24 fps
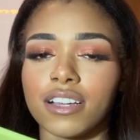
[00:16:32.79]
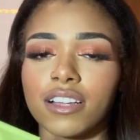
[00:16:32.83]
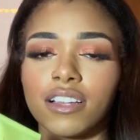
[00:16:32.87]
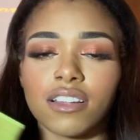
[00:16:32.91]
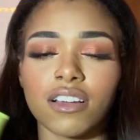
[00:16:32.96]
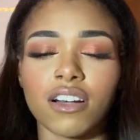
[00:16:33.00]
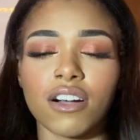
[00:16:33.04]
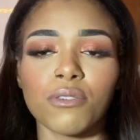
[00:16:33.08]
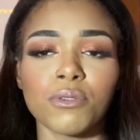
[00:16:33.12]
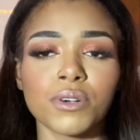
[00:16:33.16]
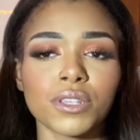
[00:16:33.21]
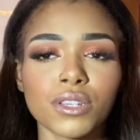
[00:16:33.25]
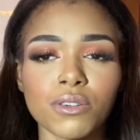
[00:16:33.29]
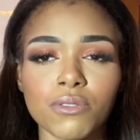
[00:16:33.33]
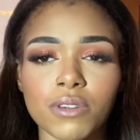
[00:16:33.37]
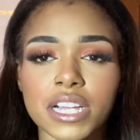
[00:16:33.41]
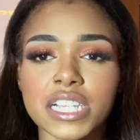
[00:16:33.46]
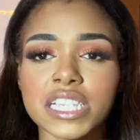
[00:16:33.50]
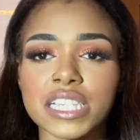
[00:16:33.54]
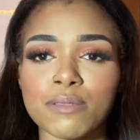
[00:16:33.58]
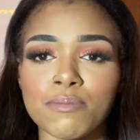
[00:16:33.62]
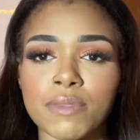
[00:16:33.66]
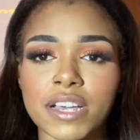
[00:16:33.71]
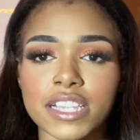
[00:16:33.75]
along with the
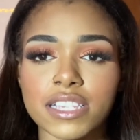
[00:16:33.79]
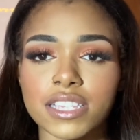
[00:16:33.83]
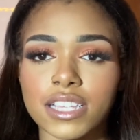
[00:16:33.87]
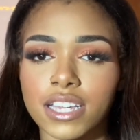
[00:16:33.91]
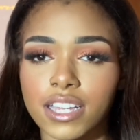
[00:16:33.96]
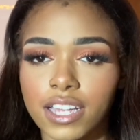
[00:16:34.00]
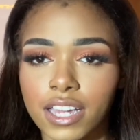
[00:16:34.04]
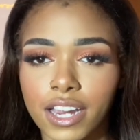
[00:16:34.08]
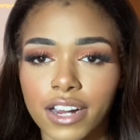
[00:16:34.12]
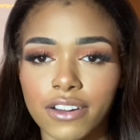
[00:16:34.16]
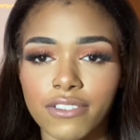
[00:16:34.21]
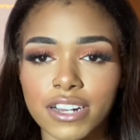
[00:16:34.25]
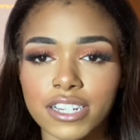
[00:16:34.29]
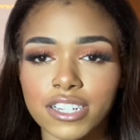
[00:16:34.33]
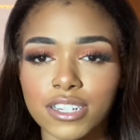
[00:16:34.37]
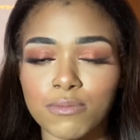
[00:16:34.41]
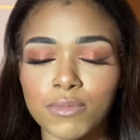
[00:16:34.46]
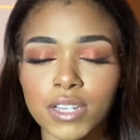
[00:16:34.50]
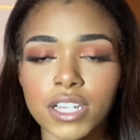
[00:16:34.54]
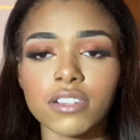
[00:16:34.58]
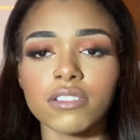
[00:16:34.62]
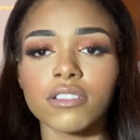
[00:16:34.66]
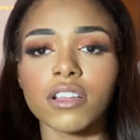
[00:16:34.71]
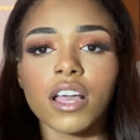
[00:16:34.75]
rest of my skincare
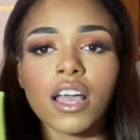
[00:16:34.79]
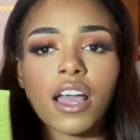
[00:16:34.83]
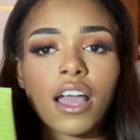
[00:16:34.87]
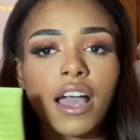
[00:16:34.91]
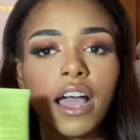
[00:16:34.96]
regimen.